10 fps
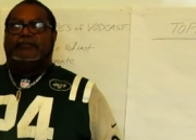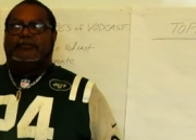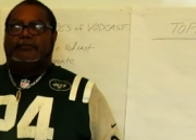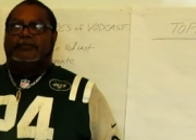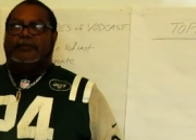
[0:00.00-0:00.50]

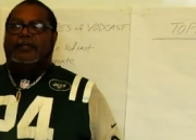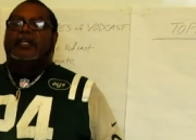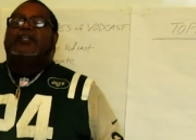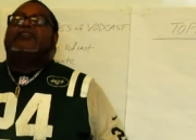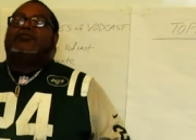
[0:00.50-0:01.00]
On the edge.
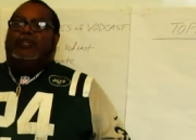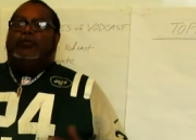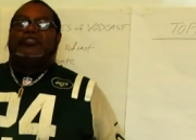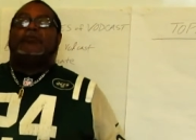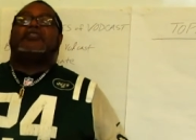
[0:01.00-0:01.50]
So
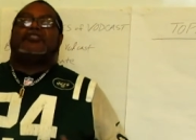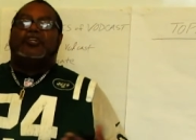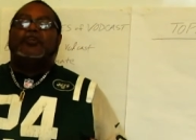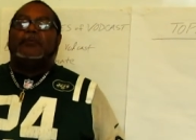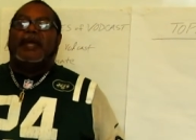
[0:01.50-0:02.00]
would you put
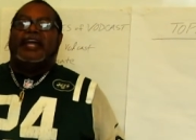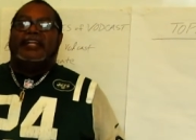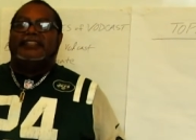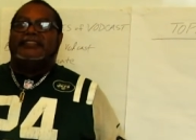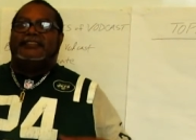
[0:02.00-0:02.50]
two
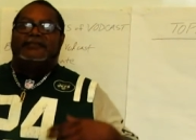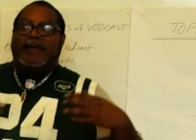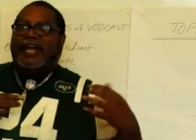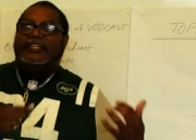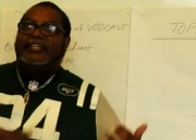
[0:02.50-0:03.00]
man,
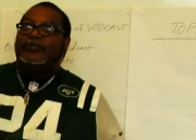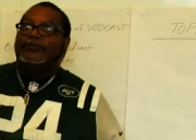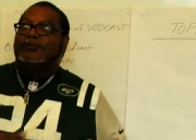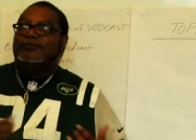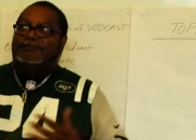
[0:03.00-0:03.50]
man,
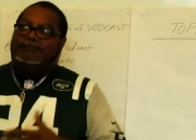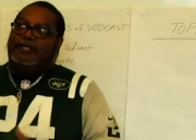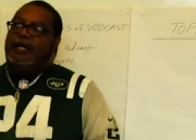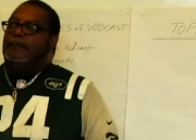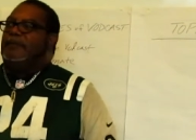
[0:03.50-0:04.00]
you
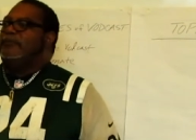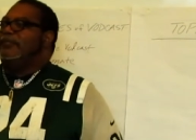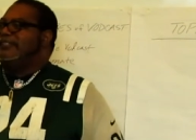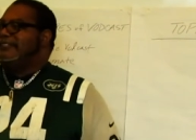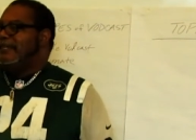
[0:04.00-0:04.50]
uh, people
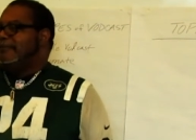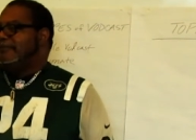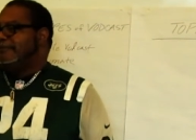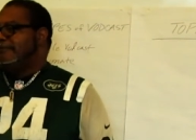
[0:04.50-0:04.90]
on the table?